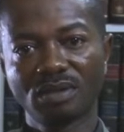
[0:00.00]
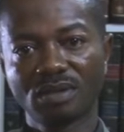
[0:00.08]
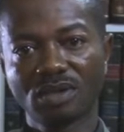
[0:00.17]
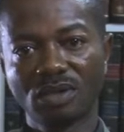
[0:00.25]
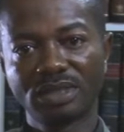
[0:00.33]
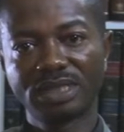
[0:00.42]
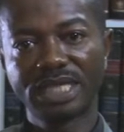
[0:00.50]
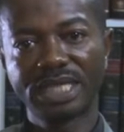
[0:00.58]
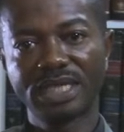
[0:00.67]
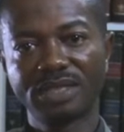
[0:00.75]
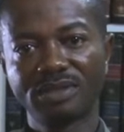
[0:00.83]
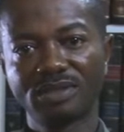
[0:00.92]

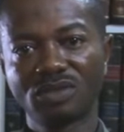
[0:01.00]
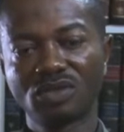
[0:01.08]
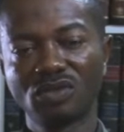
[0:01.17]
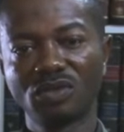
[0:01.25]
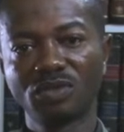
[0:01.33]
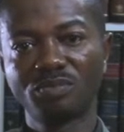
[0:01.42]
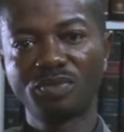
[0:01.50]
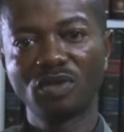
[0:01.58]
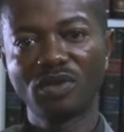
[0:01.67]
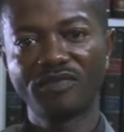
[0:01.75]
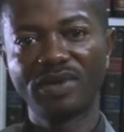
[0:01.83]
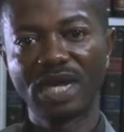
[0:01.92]
containing two
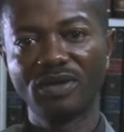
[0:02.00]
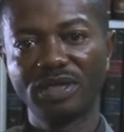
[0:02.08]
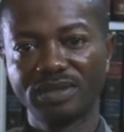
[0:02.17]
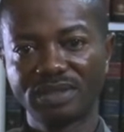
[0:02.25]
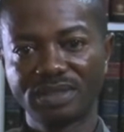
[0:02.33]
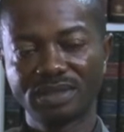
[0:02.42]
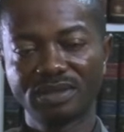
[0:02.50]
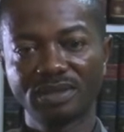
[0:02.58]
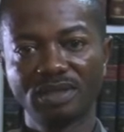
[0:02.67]
pure vowels.